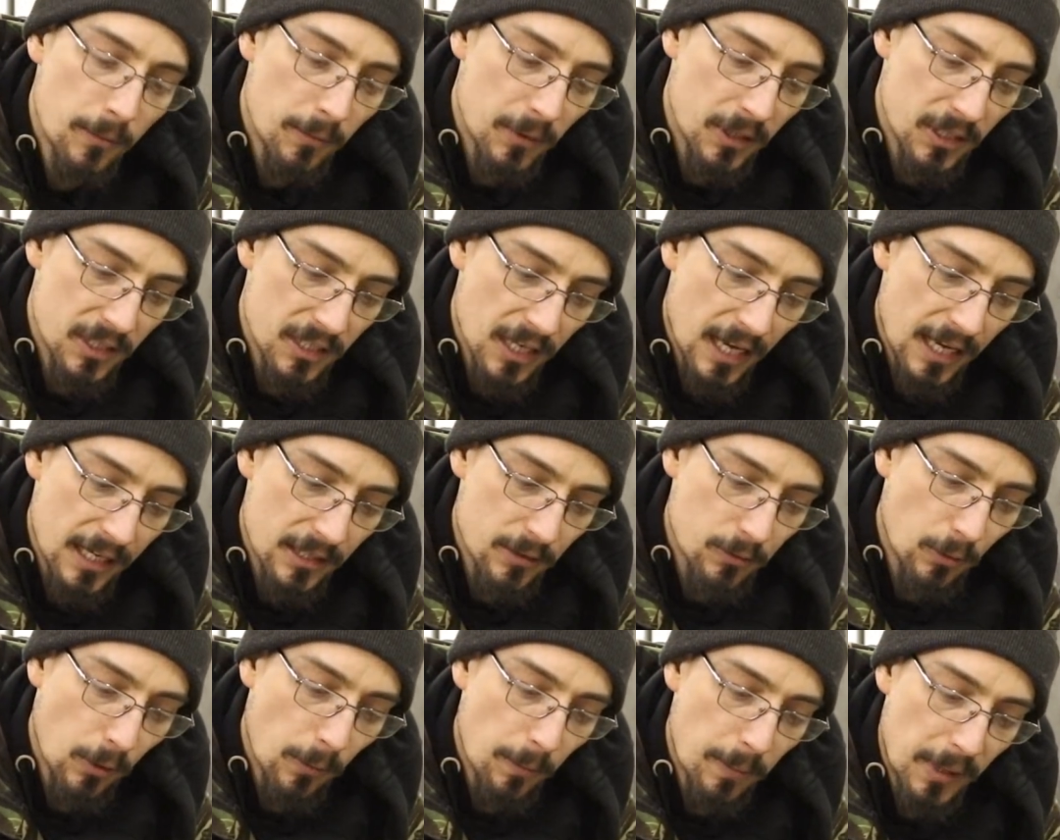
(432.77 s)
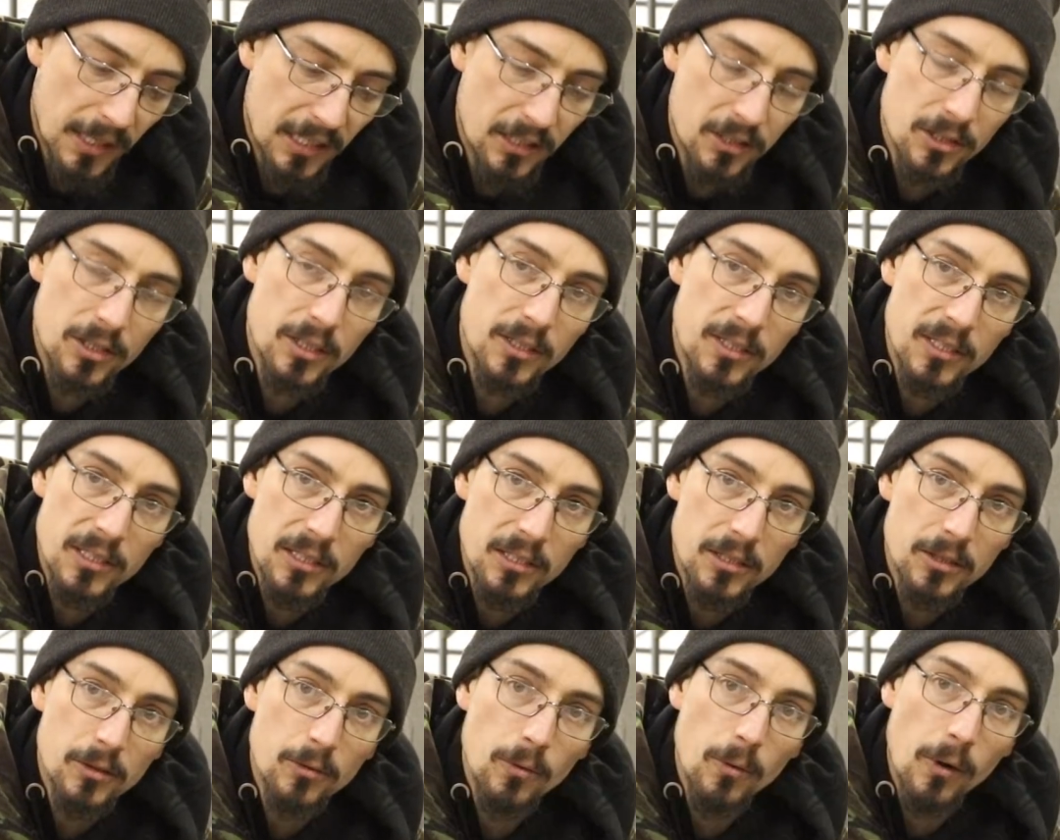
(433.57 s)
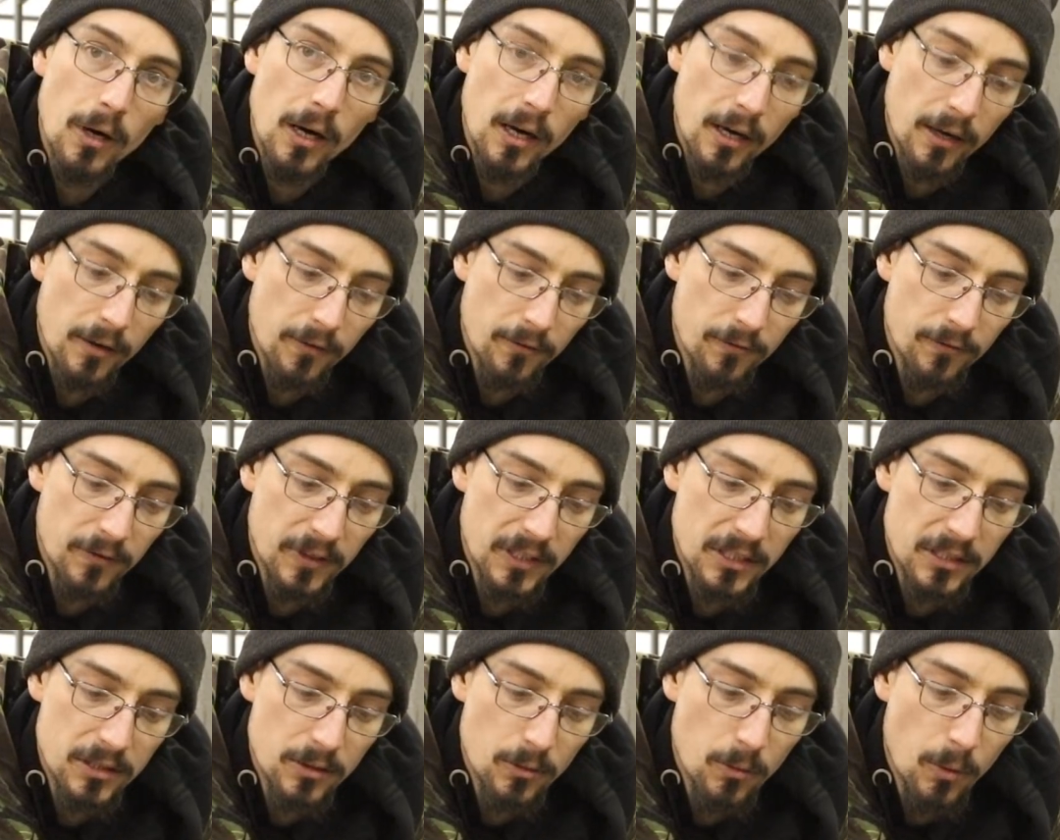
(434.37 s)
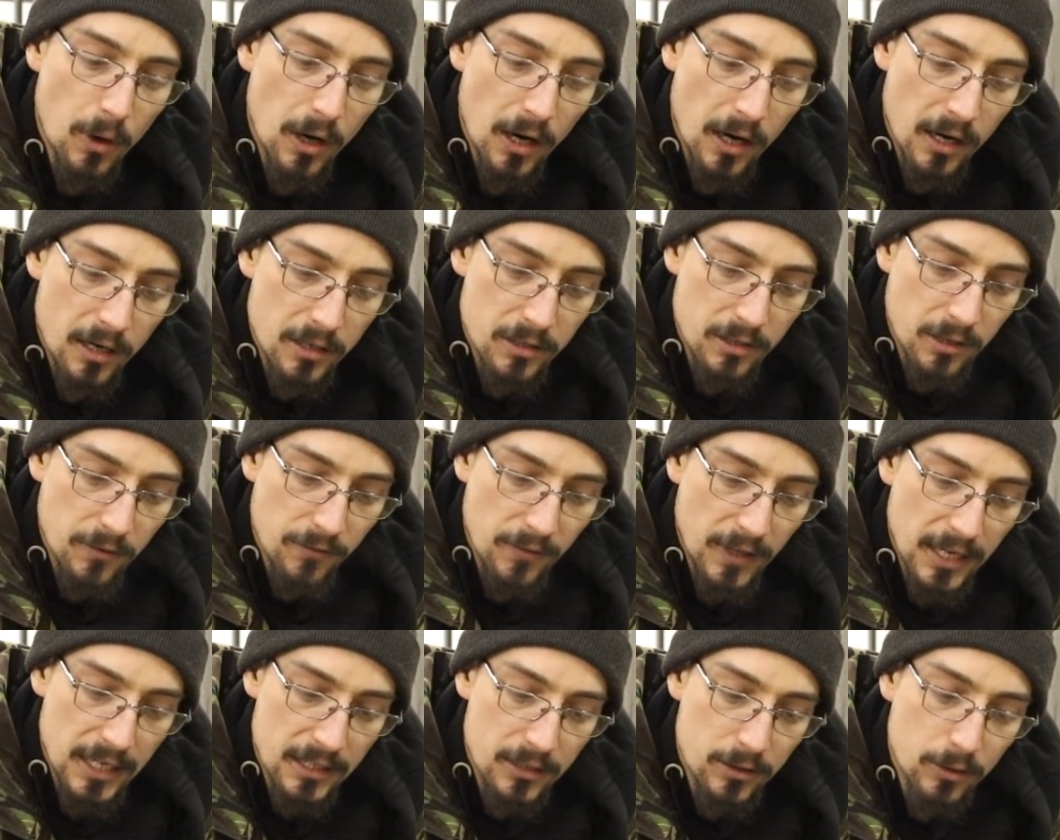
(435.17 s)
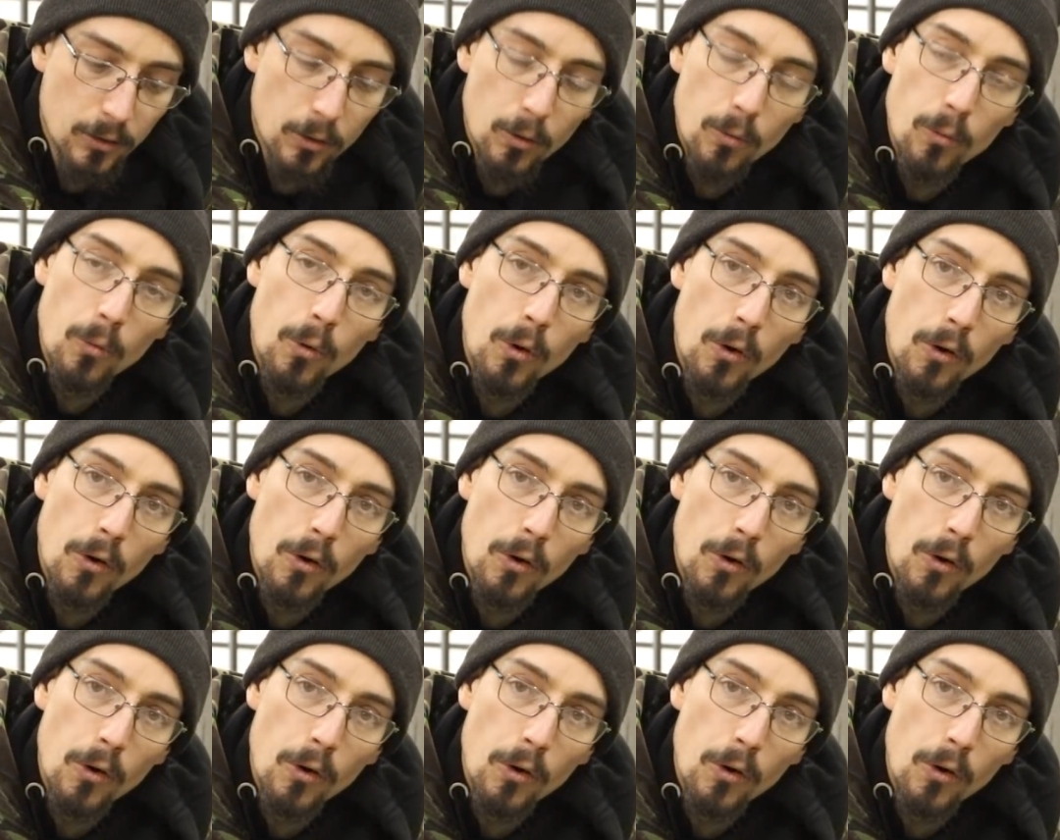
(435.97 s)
because that's what pinches into the wire and feeds the wire. So if that's all